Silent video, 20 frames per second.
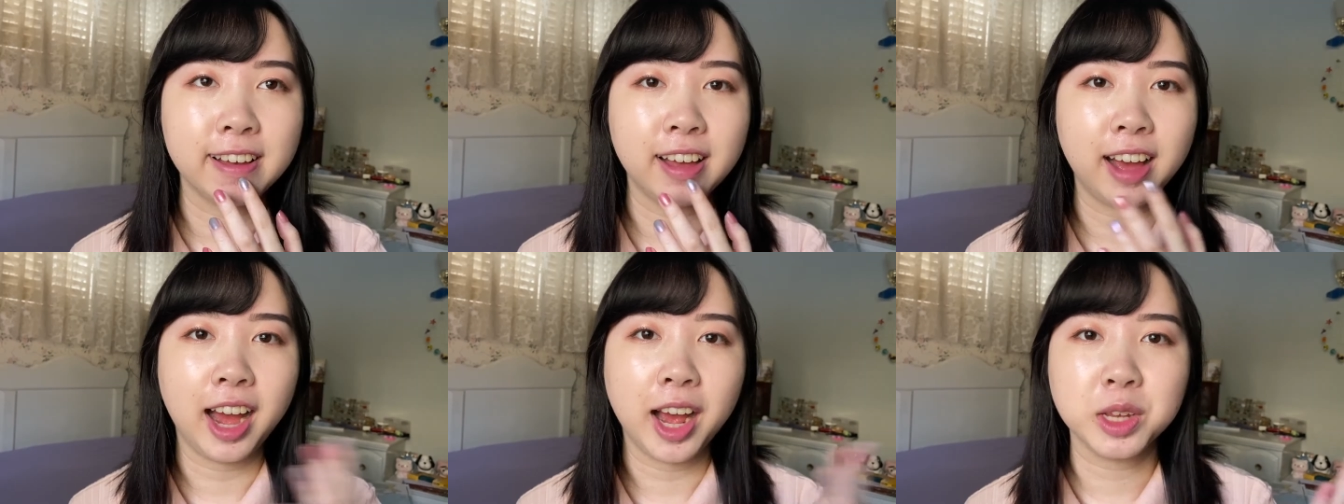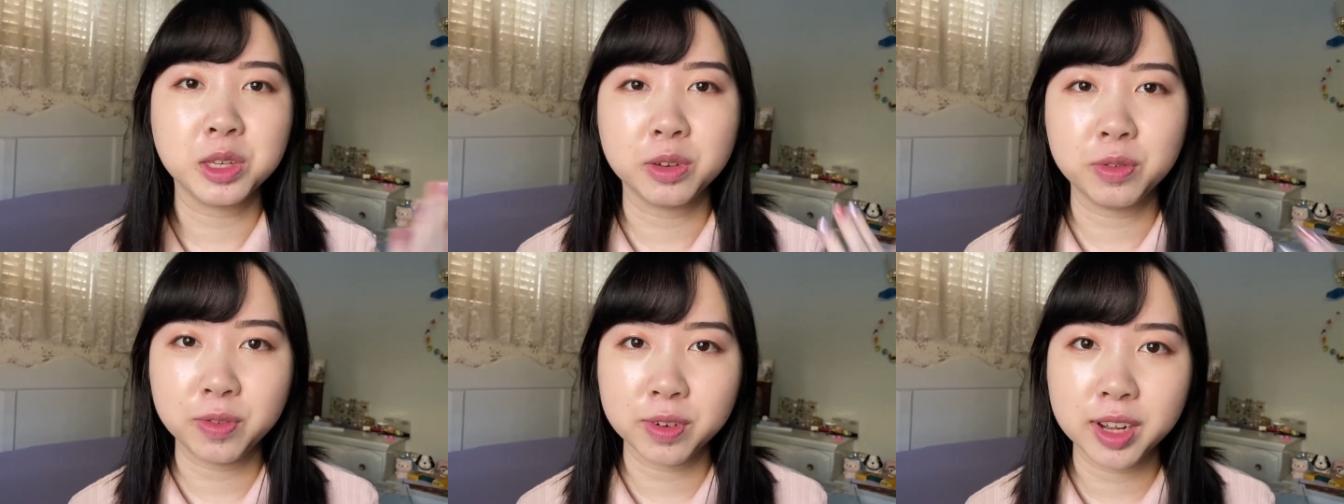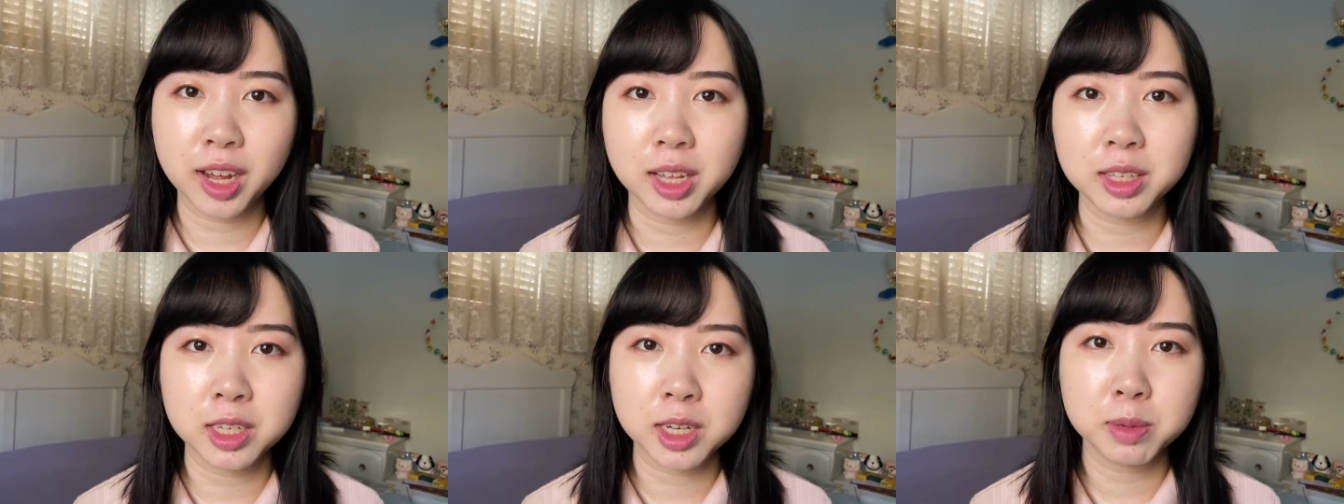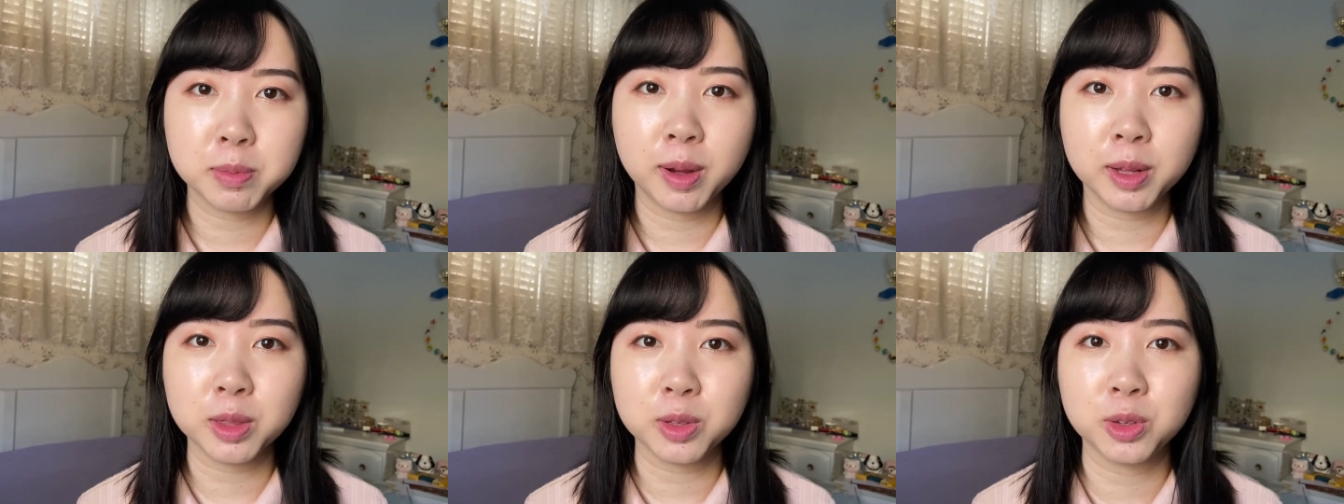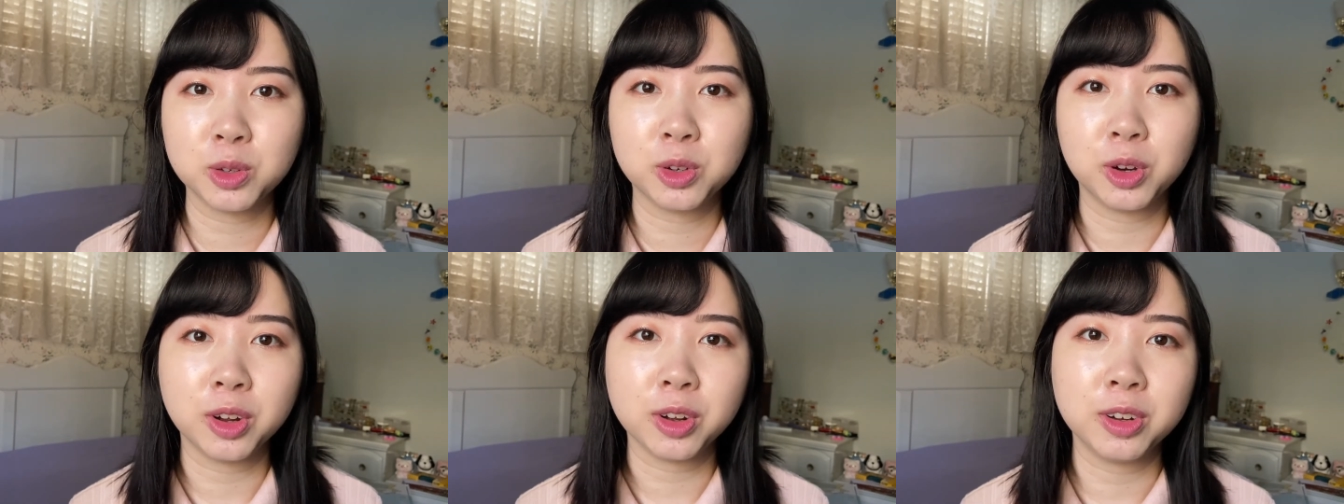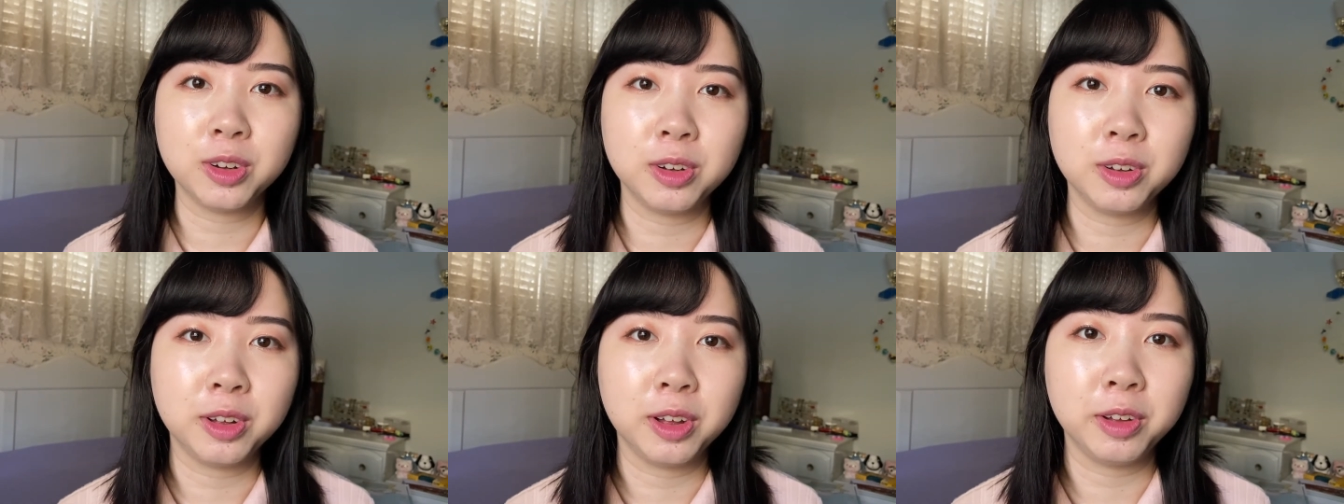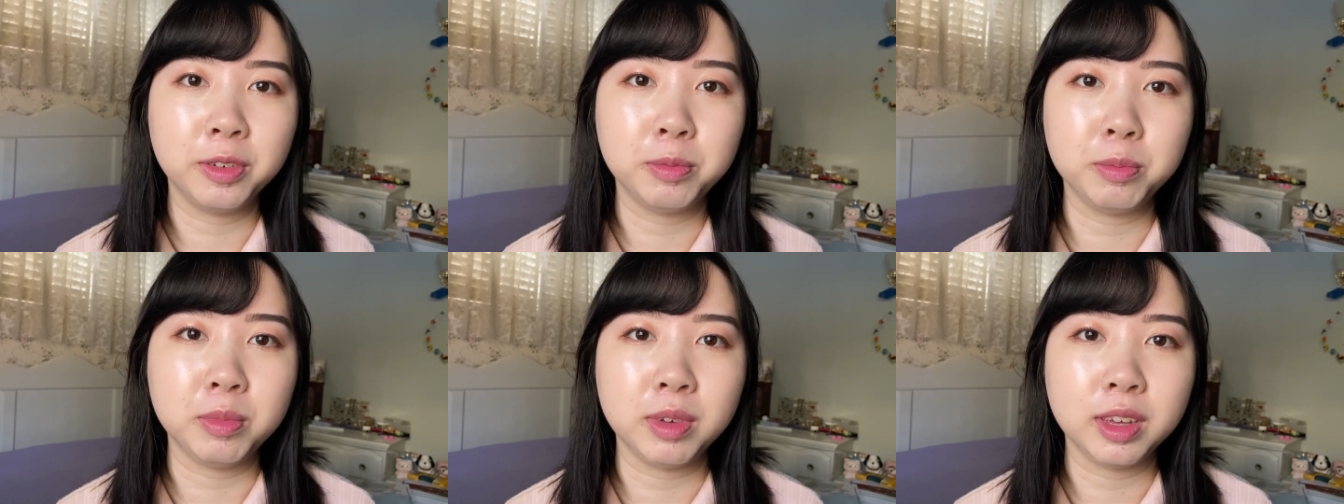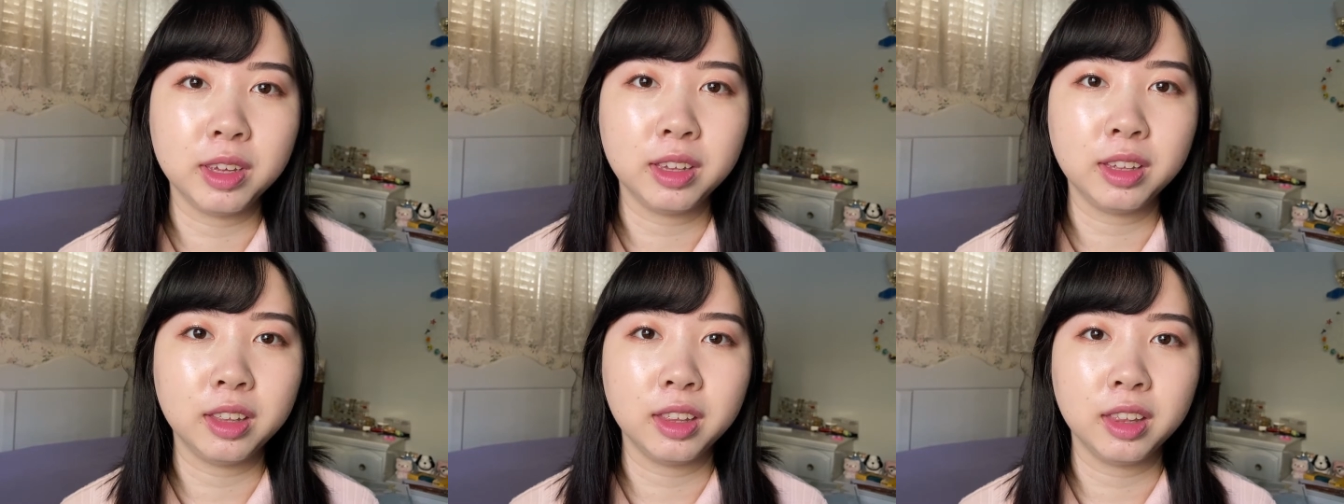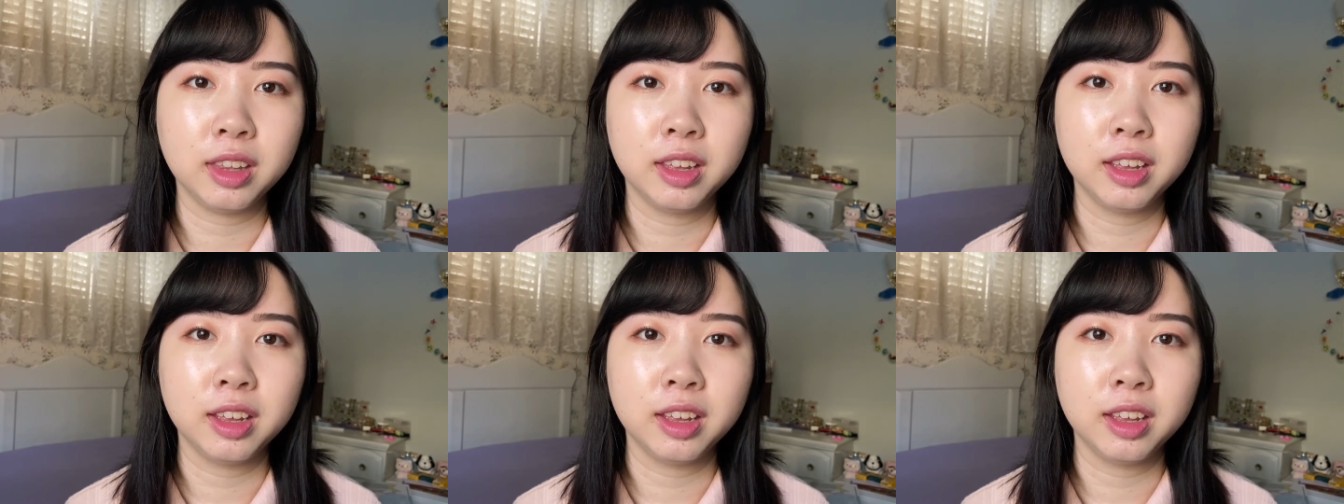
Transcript: I also forgot about the struggle of me